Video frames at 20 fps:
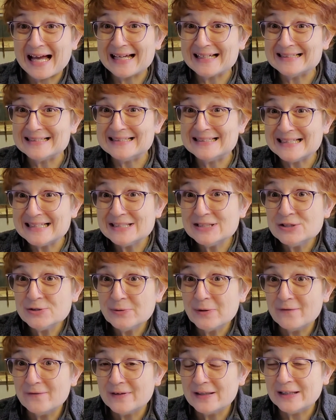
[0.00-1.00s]
I did
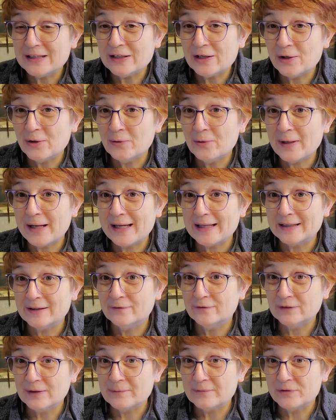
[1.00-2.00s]
do a video and a
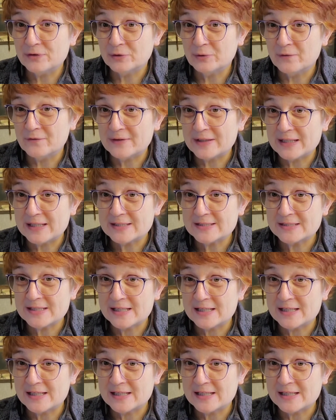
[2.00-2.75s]
flip through of these,